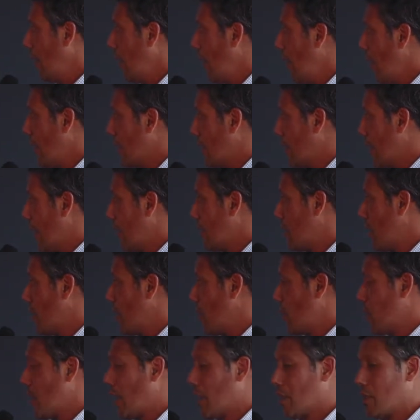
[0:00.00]
A data
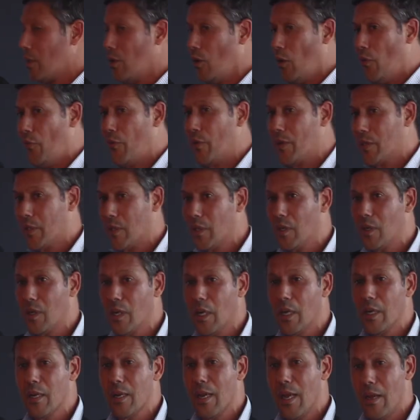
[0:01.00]
protection officer
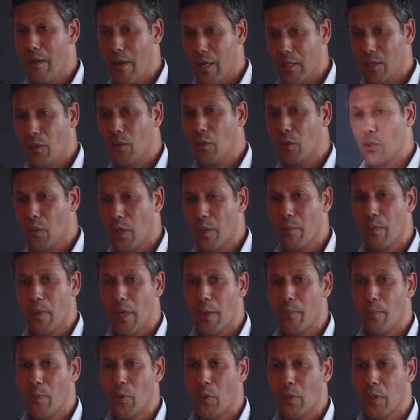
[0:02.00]
now is also
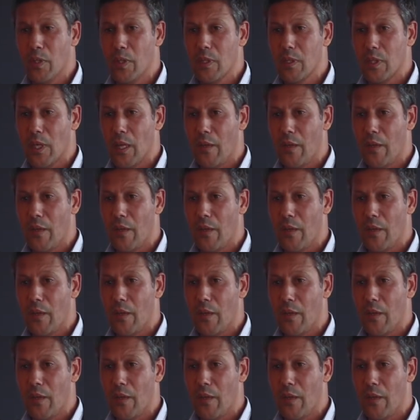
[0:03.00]
important.